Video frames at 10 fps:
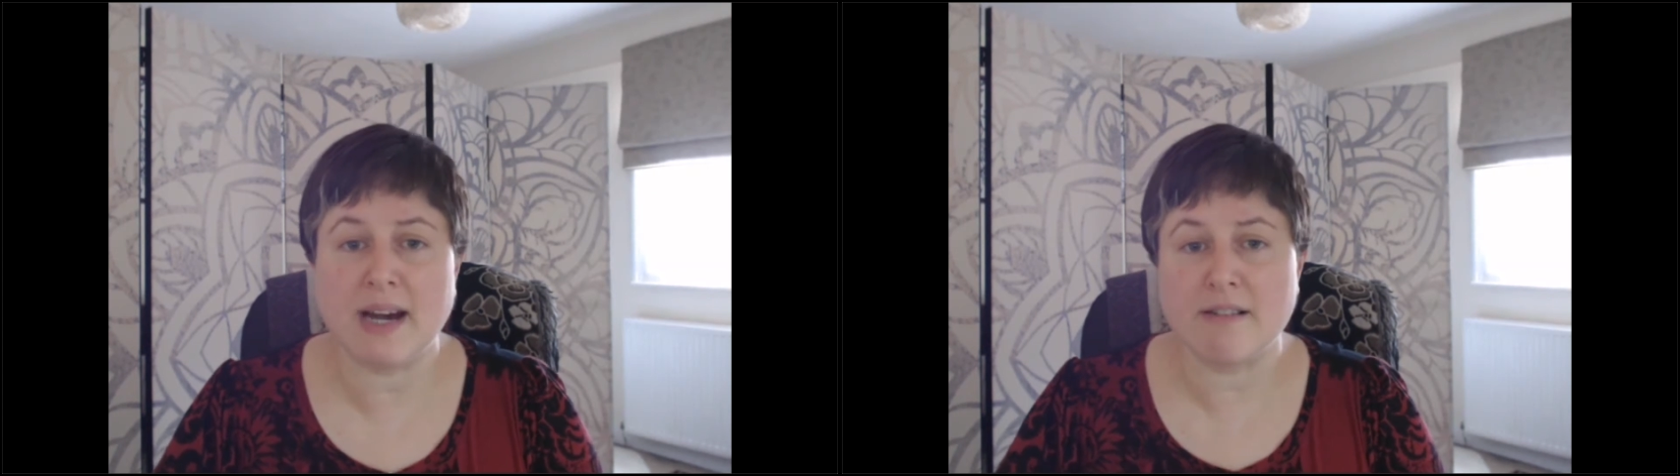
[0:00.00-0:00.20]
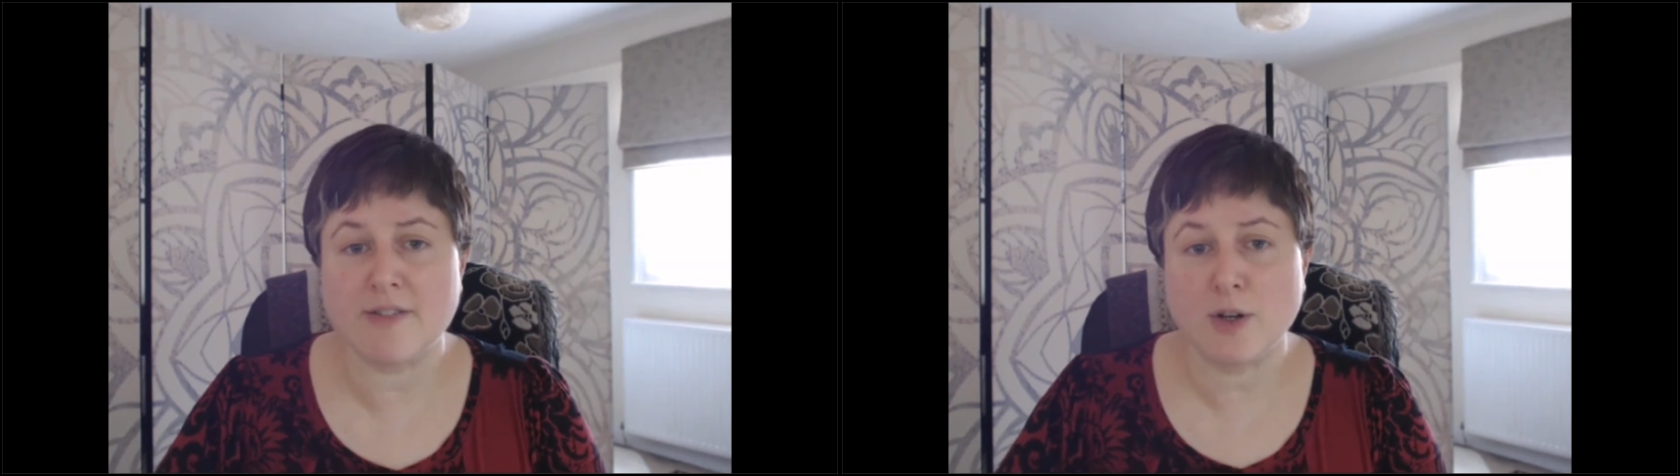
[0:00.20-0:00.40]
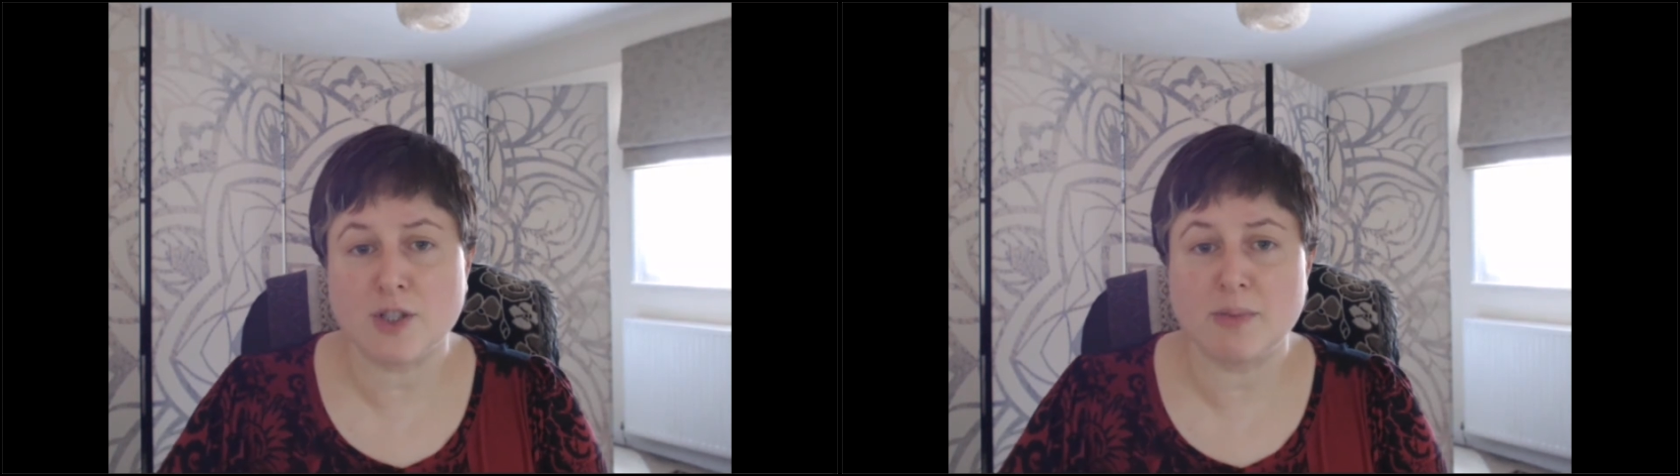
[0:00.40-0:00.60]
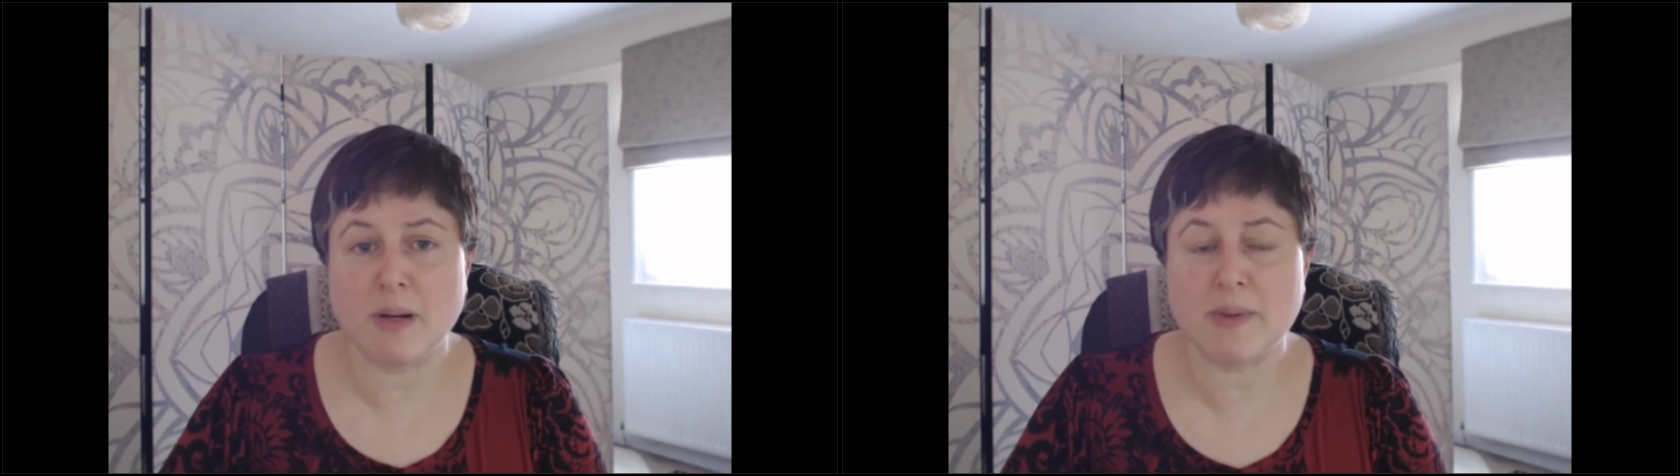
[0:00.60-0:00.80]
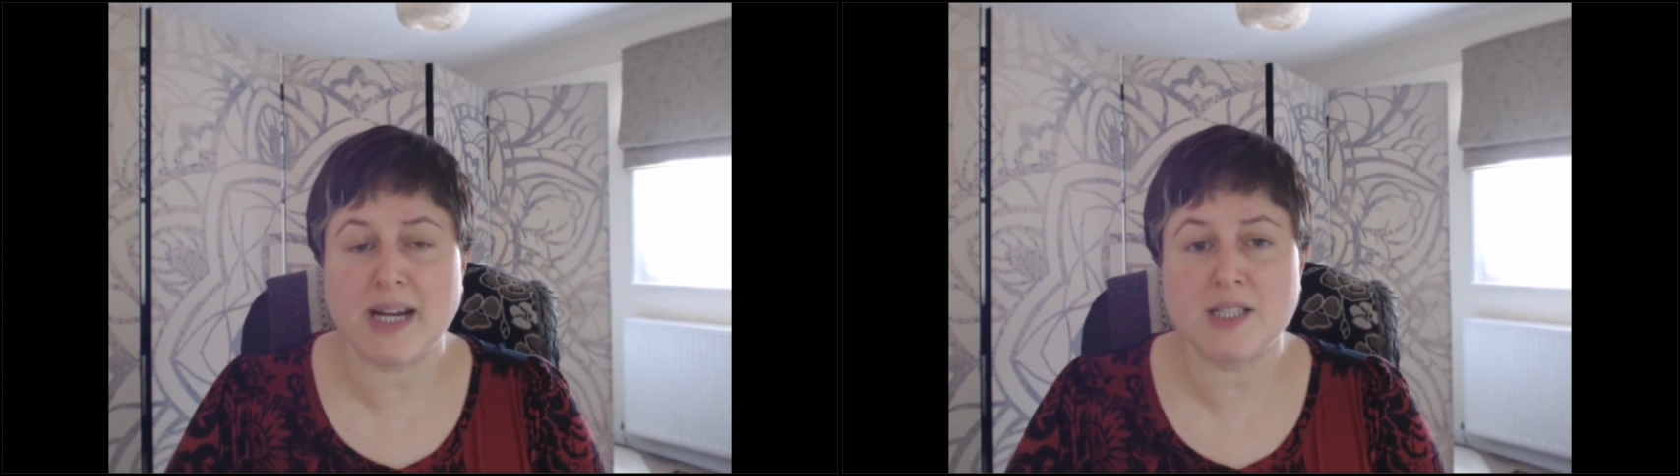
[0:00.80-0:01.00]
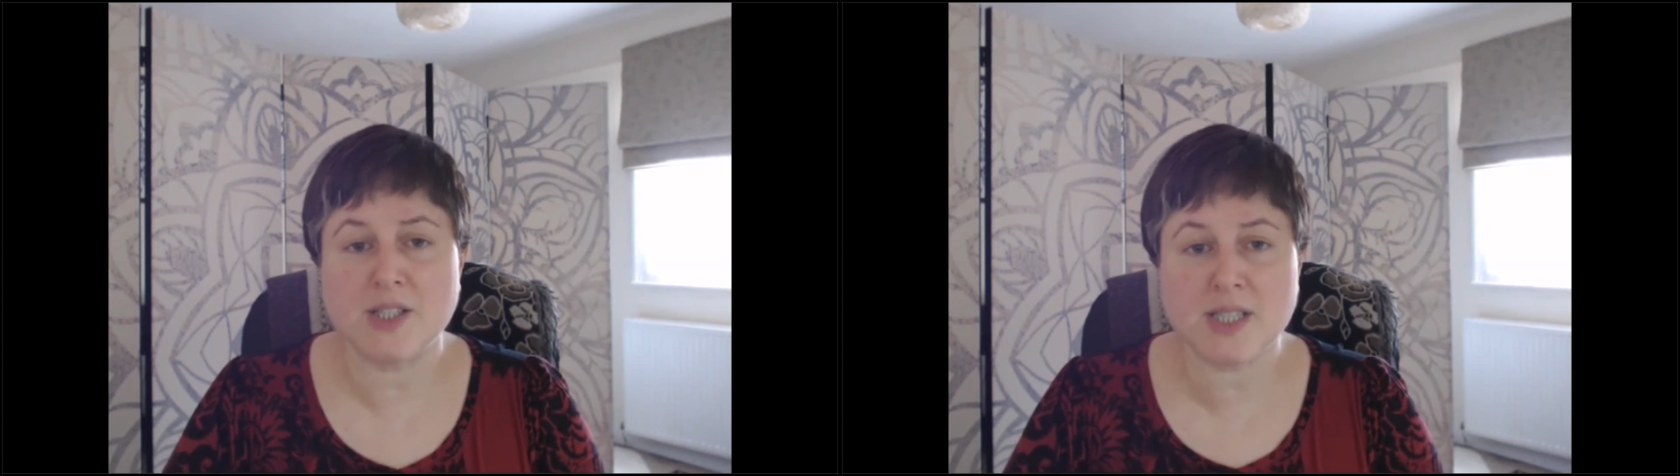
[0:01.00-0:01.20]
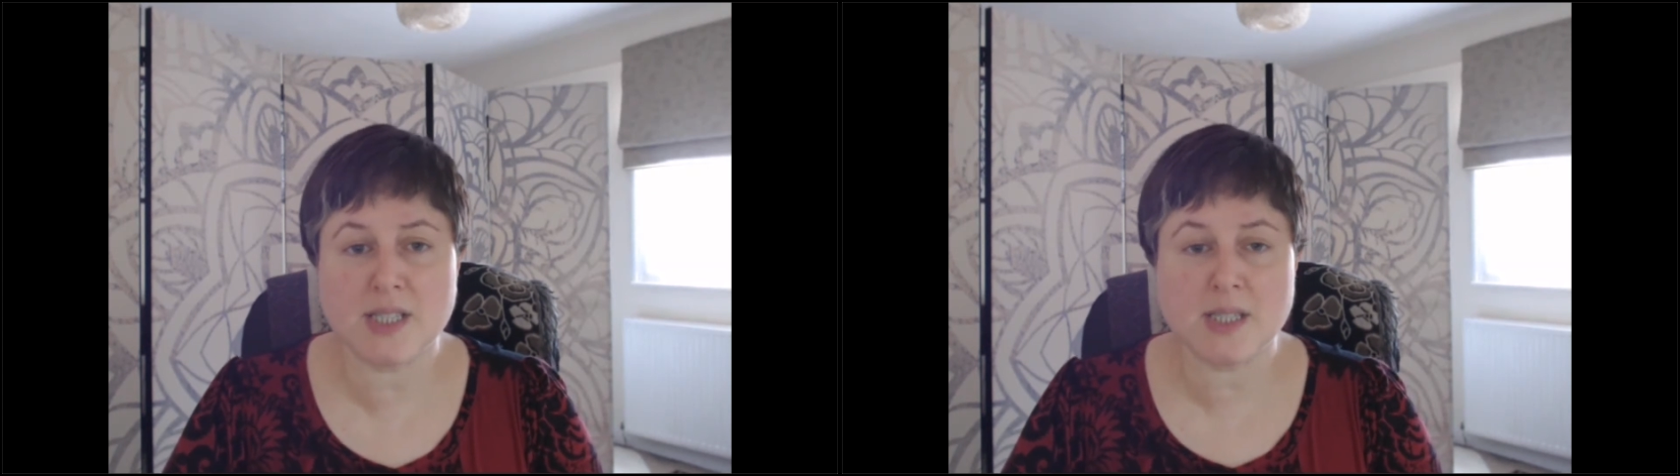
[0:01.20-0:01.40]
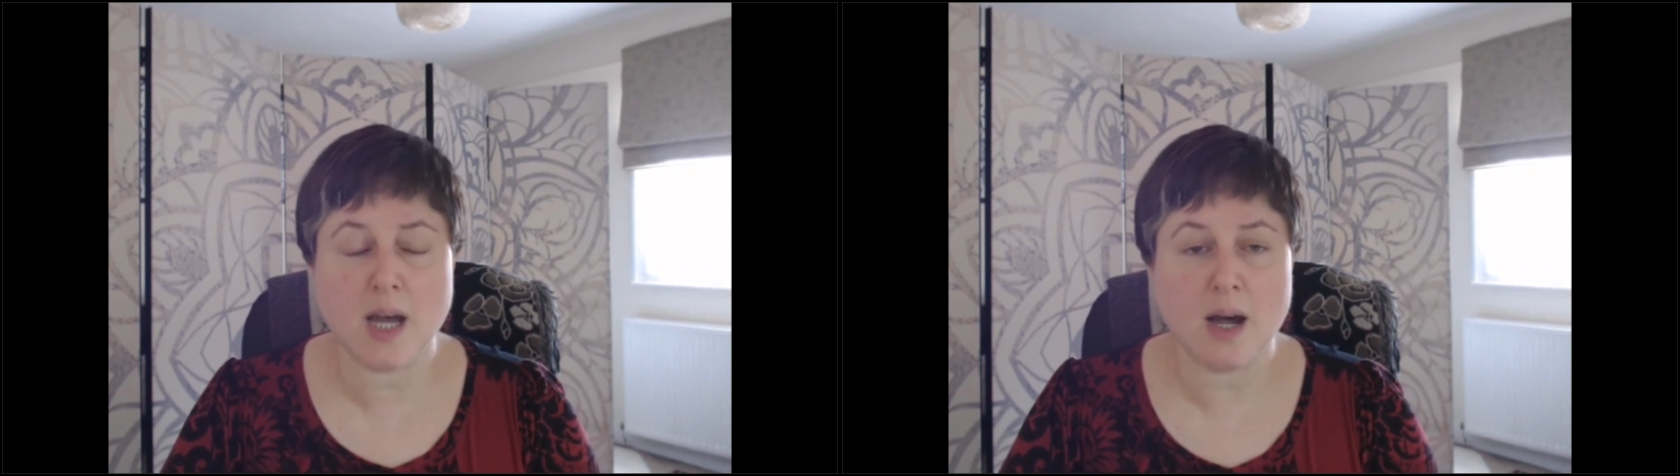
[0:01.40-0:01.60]
or I've got to remember that,
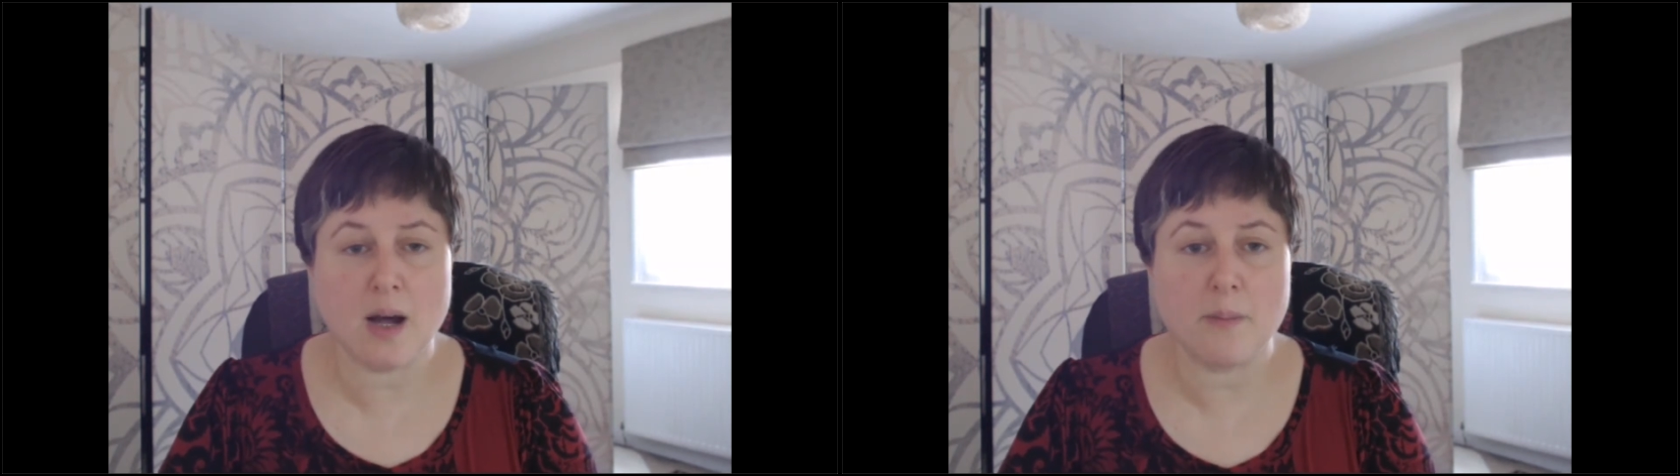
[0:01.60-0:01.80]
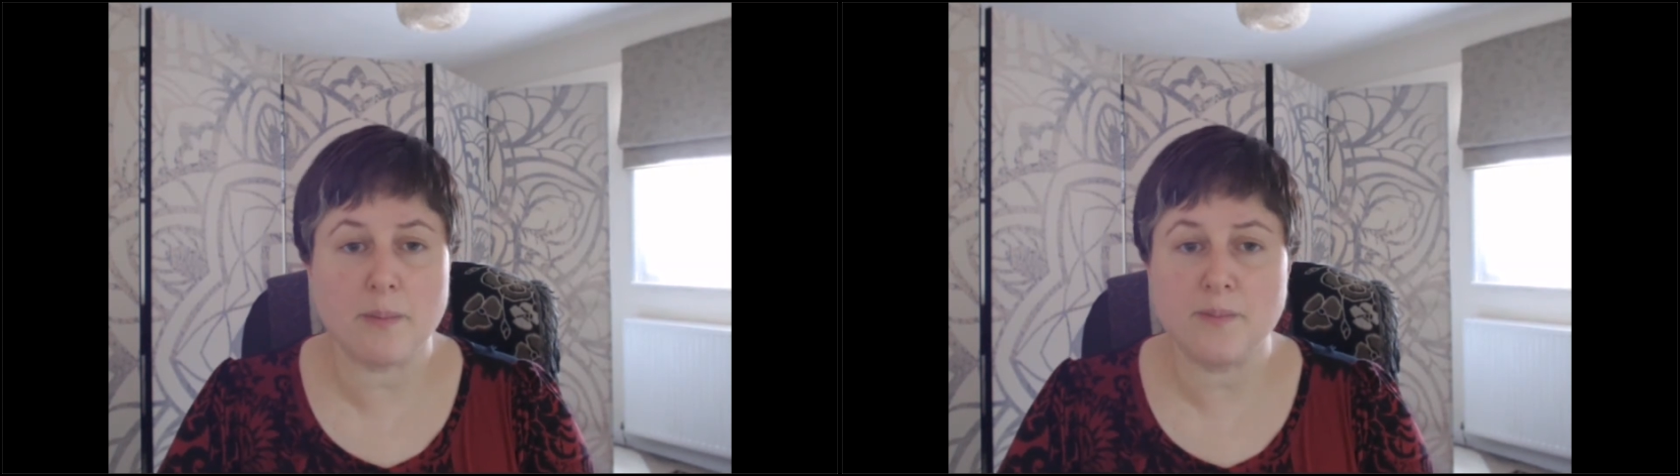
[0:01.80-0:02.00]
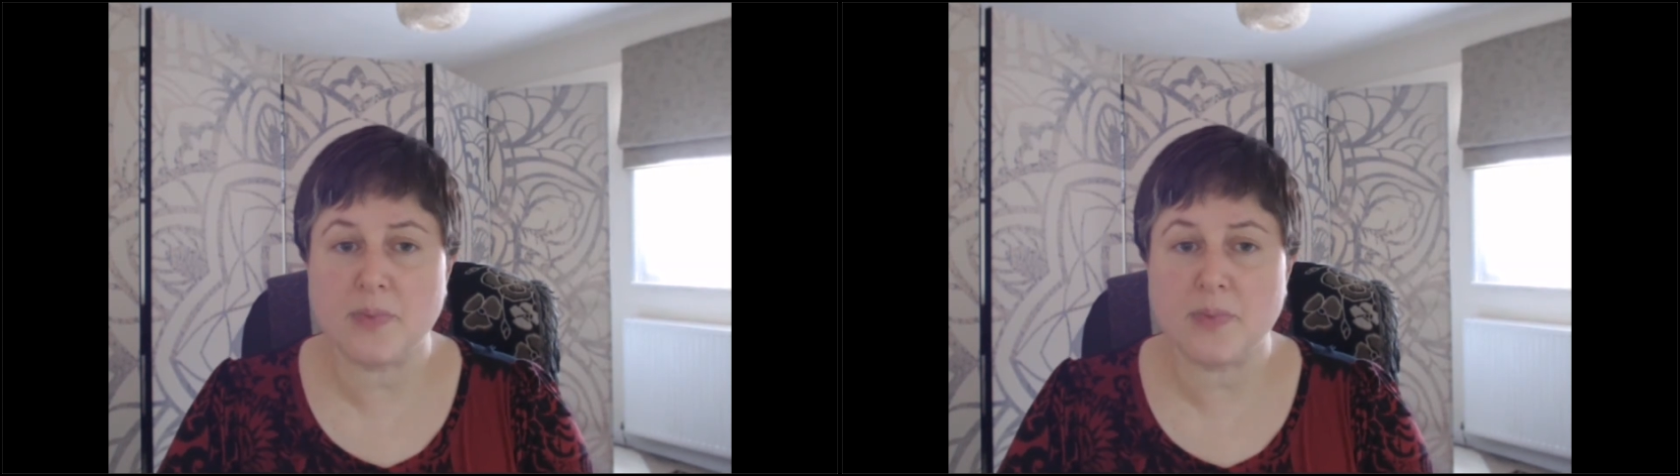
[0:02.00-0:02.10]
just kind